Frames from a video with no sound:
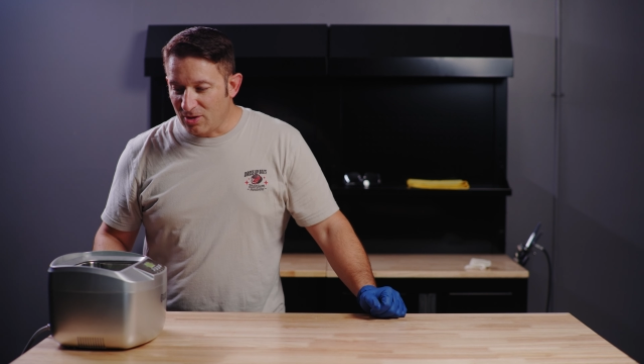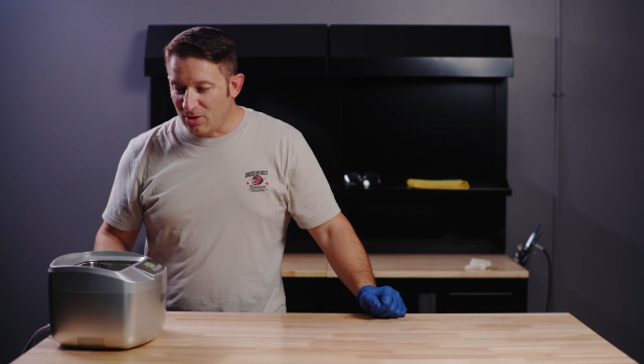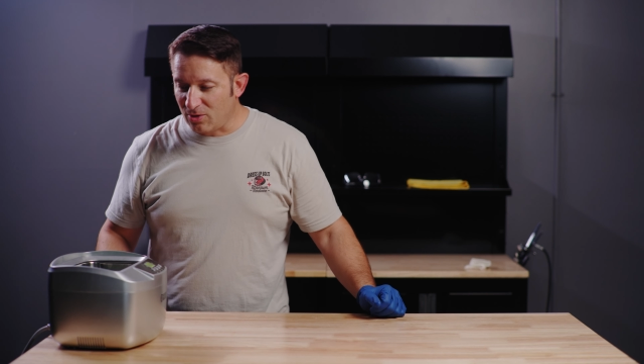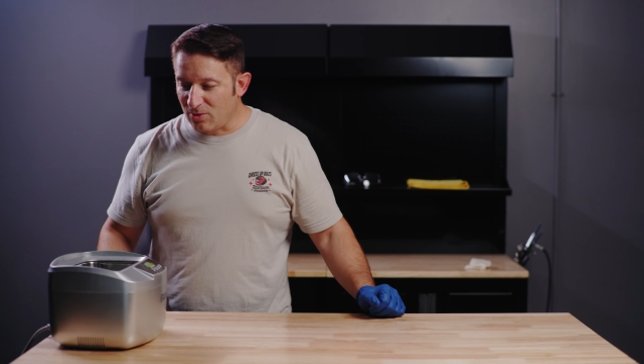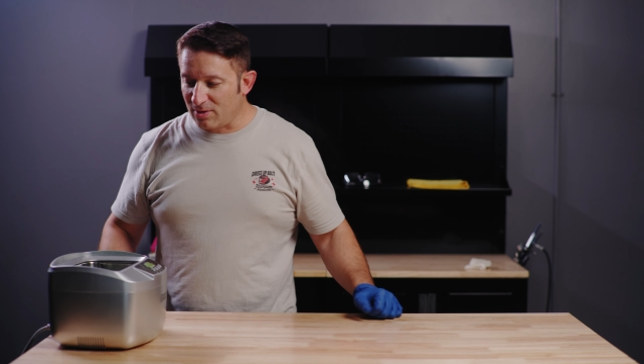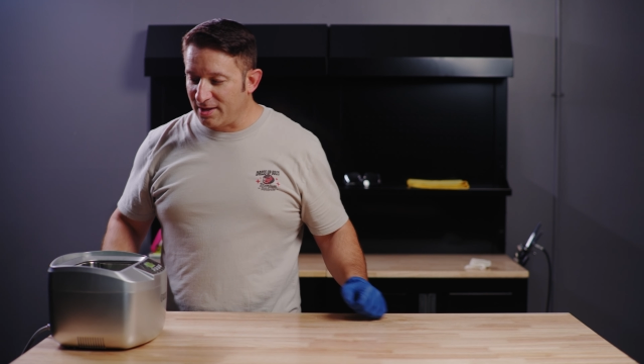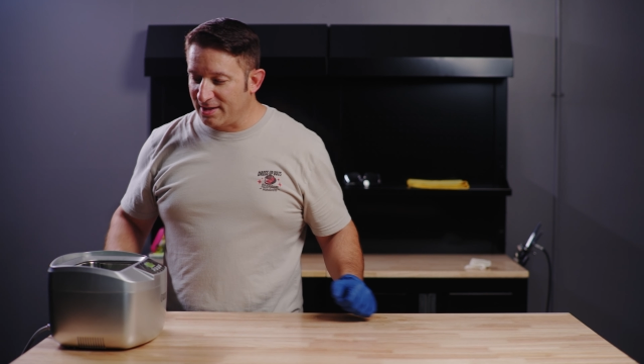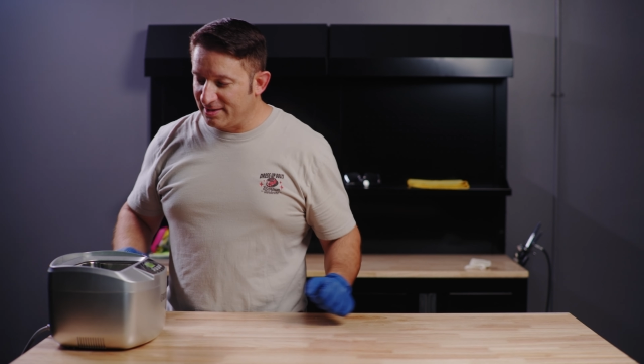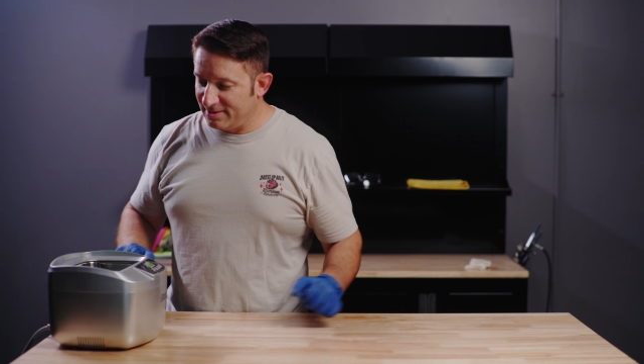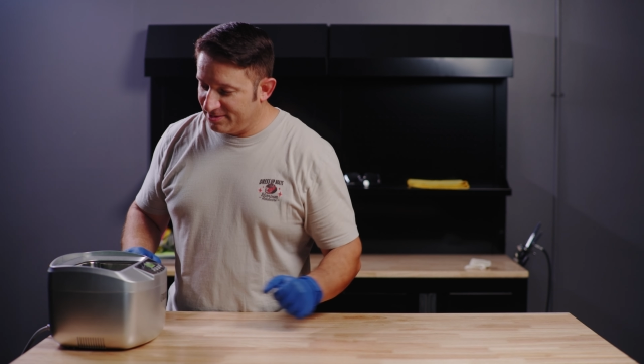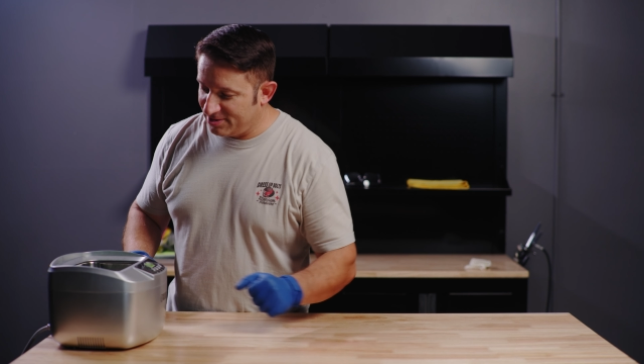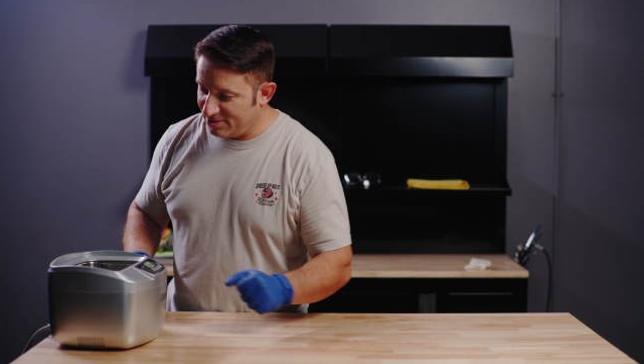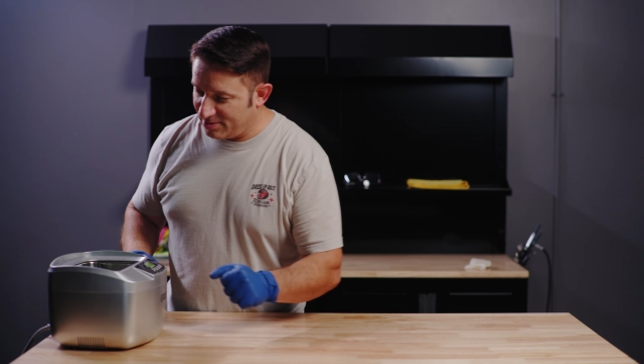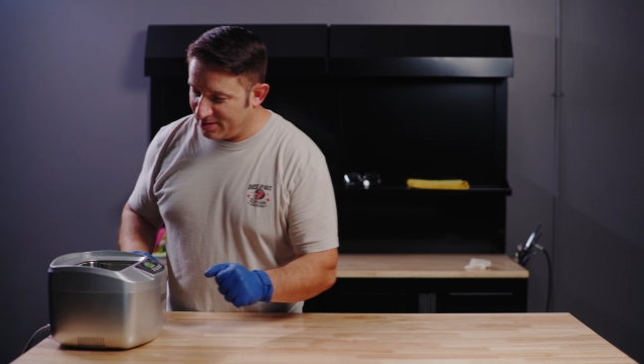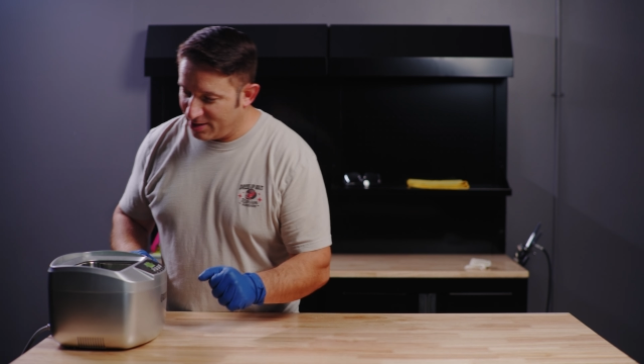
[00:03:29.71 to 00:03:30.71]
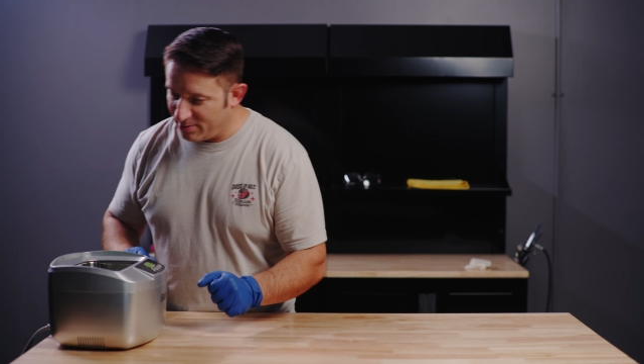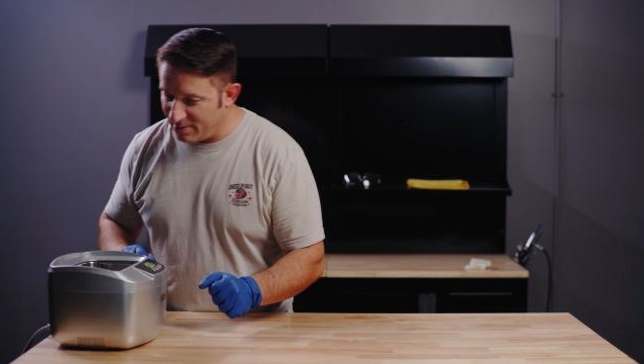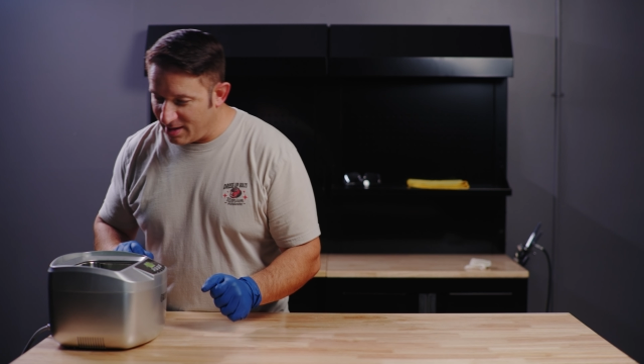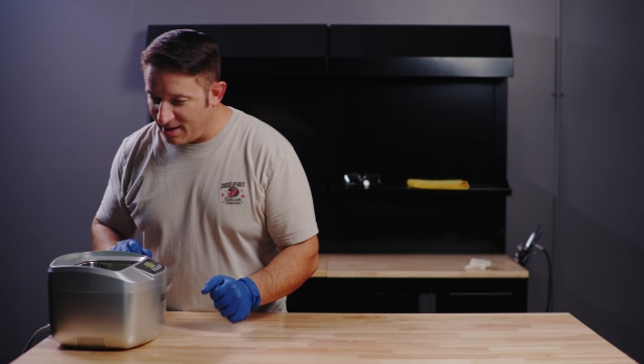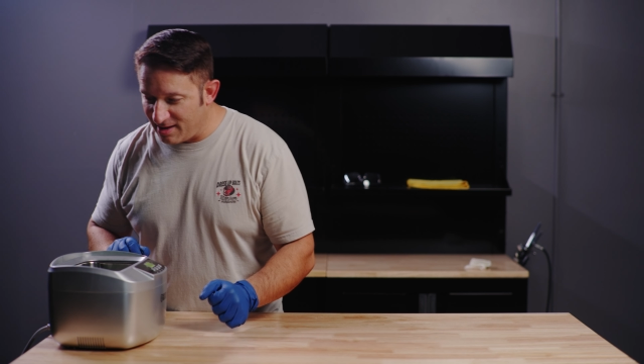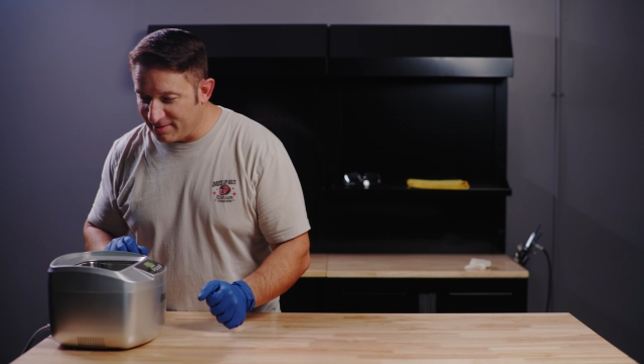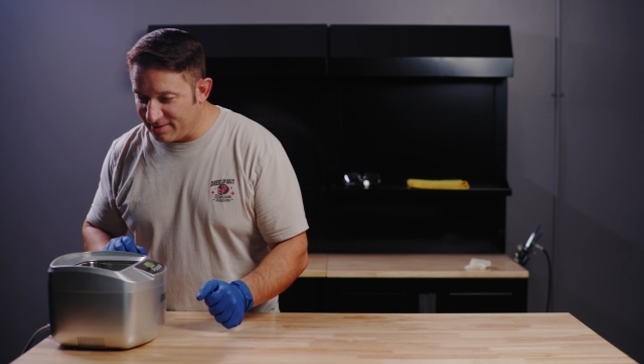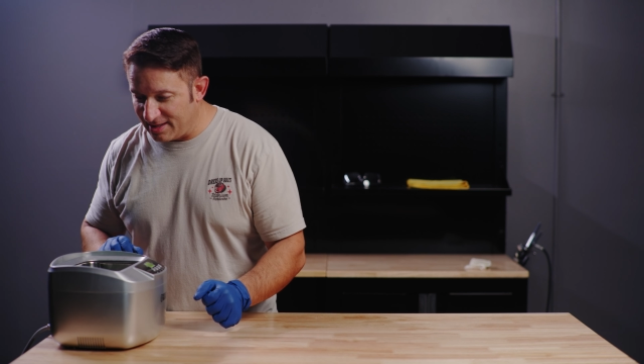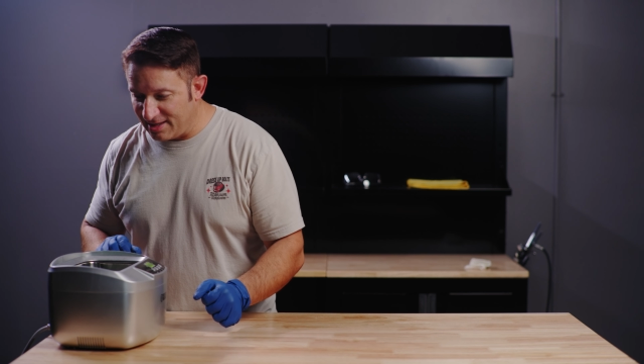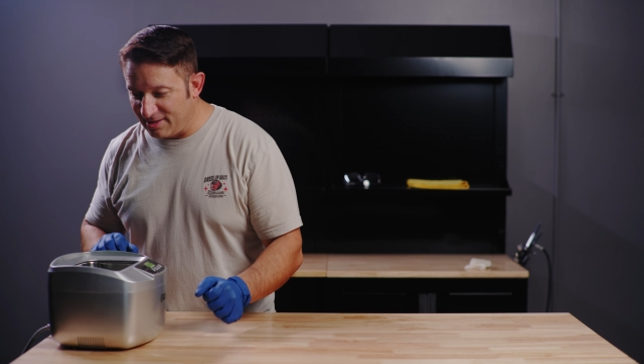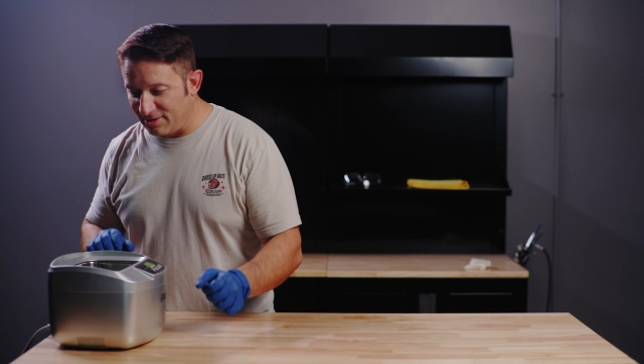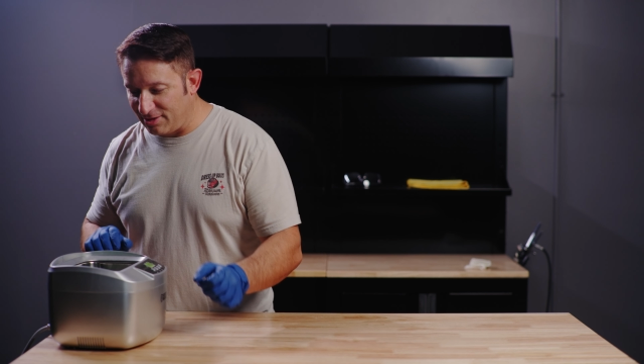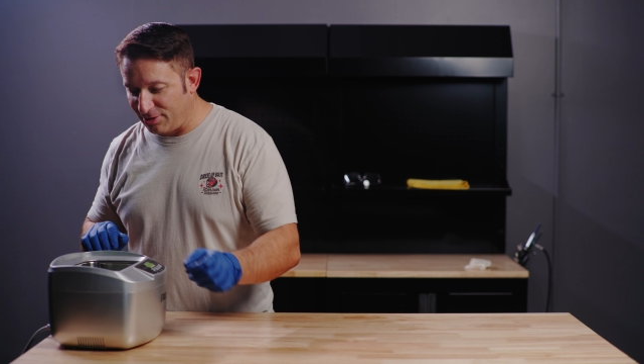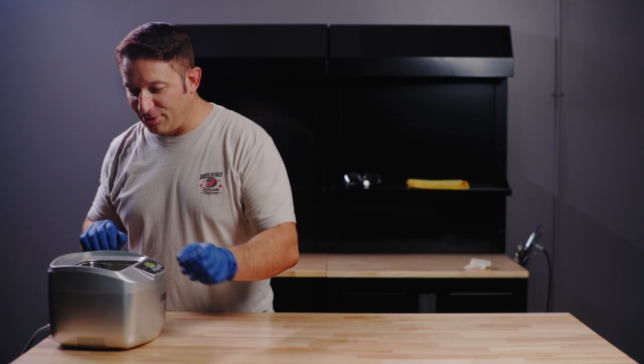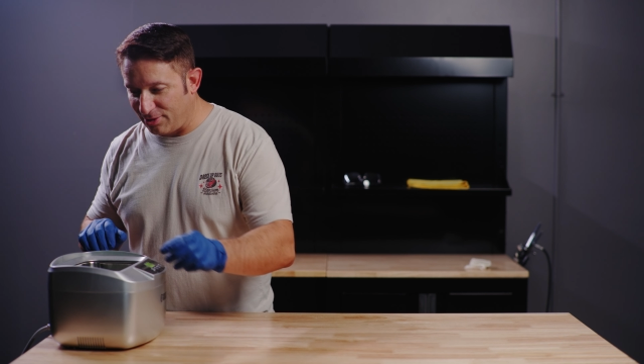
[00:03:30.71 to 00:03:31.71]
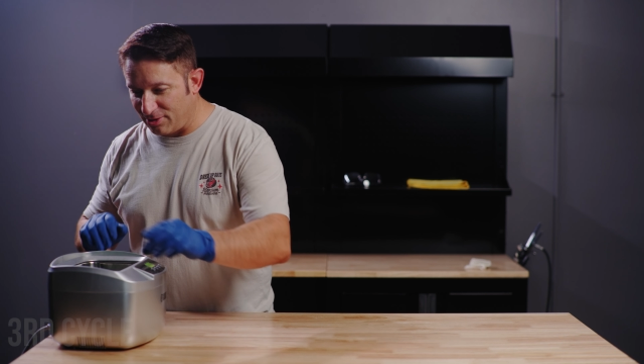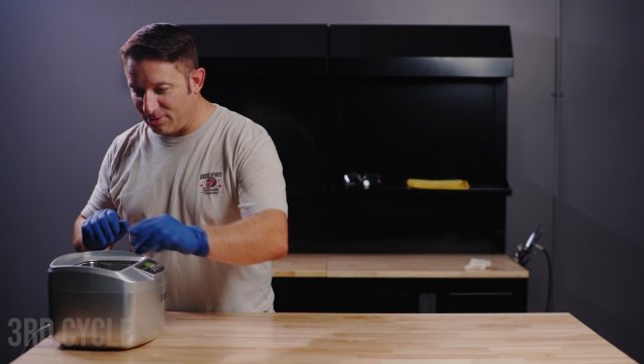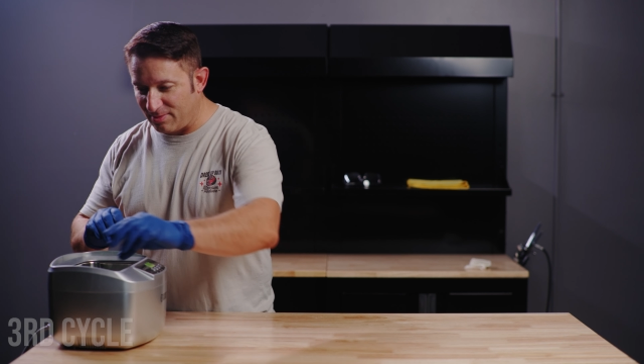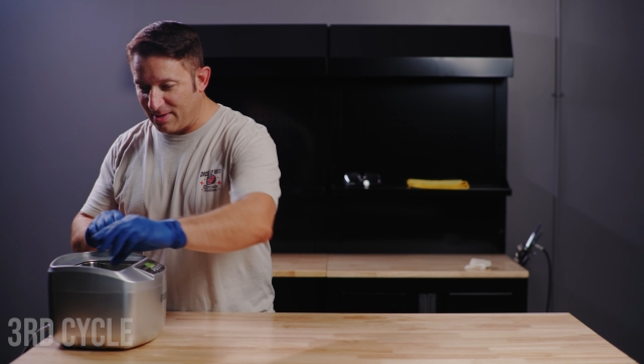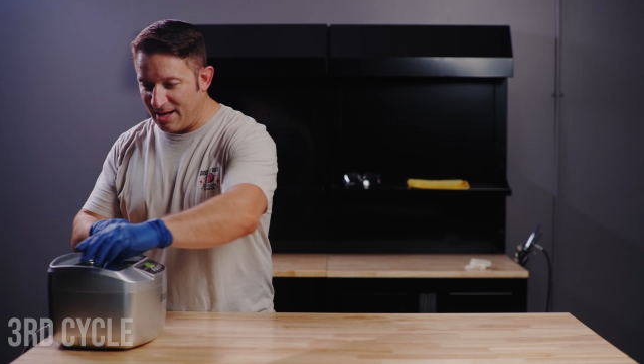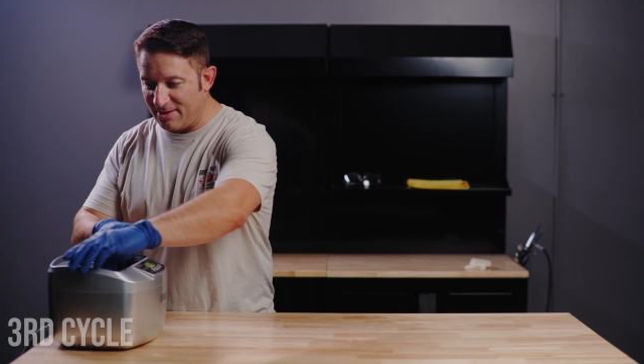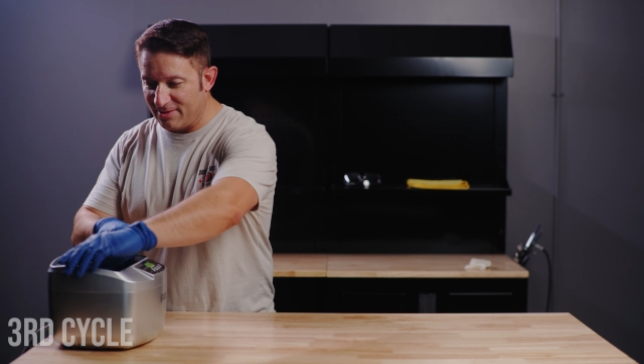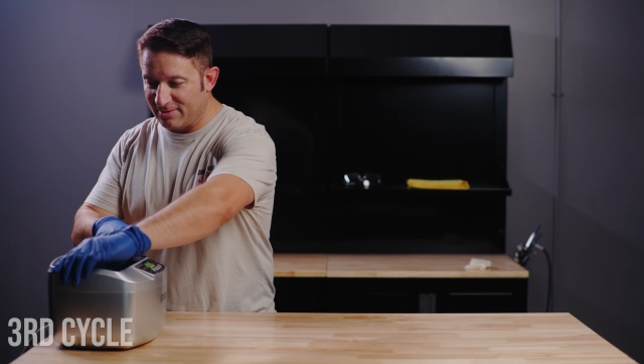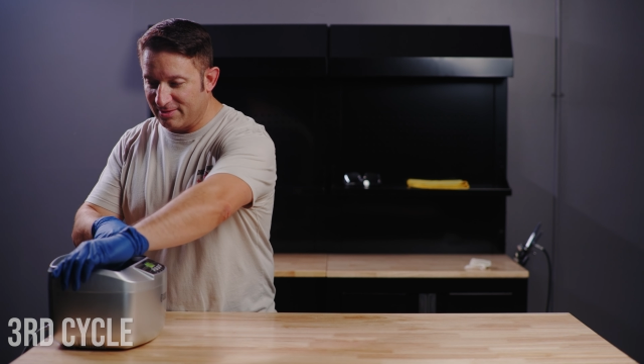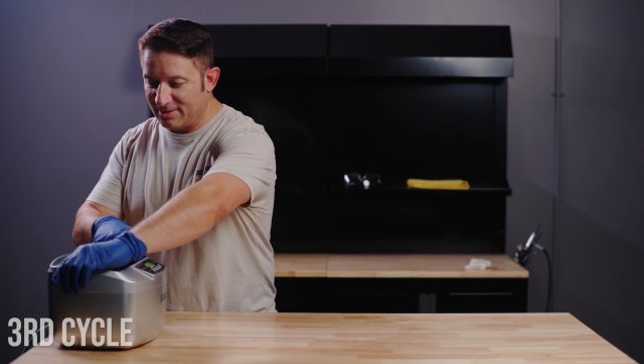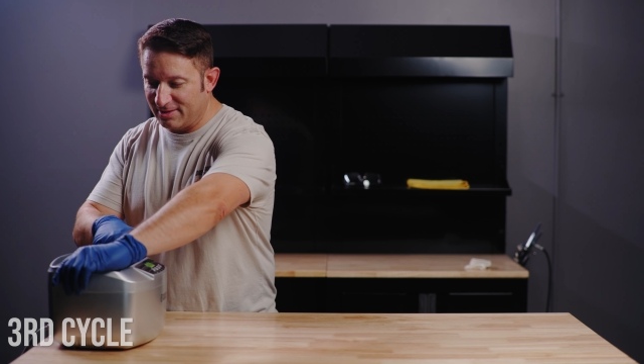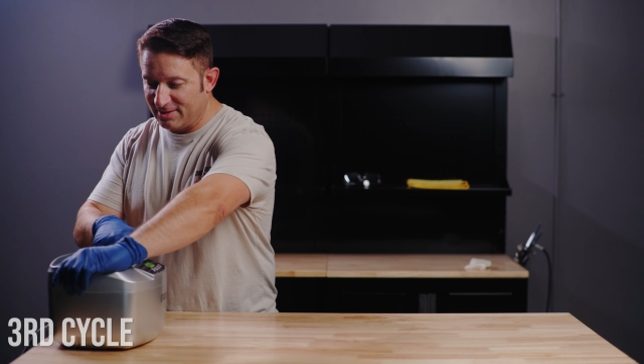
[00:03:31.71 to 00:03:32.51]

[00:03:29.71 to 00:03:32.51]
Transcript: All right, so here we are, the end of the third round.